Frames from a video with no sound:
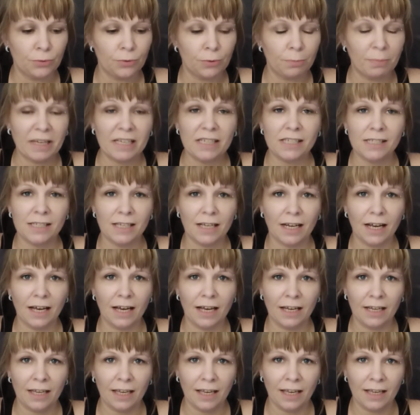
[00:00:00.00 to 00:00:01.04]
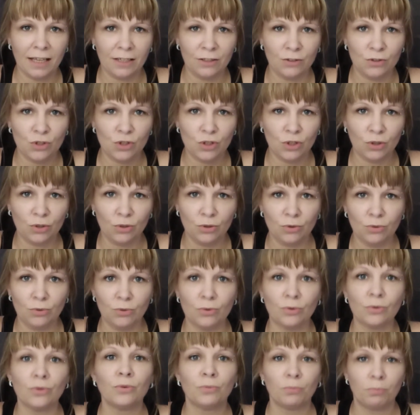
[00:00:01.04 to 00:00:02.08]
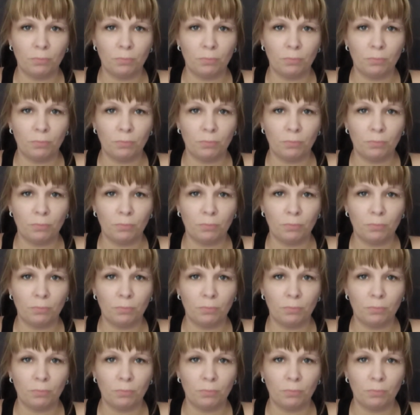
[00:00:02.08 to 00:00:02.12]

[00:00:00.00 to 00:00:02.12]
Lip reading: the best that I can to